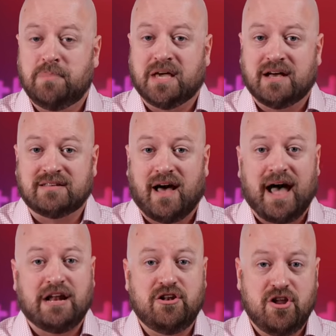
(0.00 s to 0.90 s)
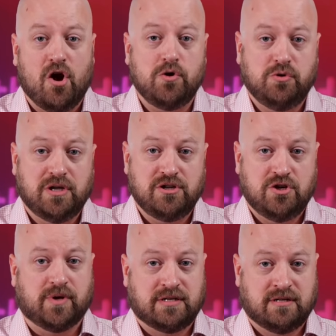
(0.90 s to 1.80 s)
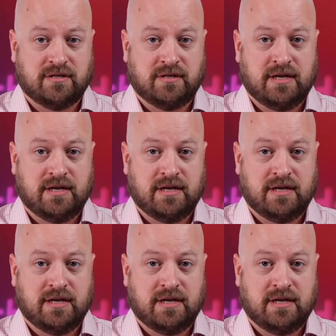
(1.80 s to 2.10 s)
because I know you can do it,